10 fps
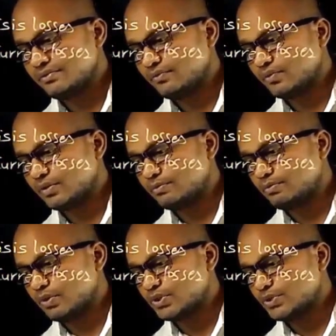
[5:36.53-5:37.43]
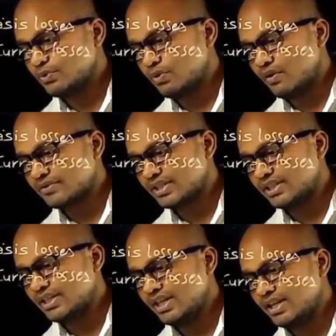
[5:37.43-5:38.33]
one positive half
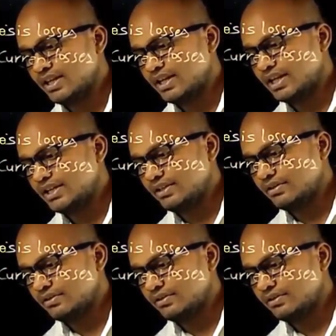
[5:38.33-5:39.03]
cycle and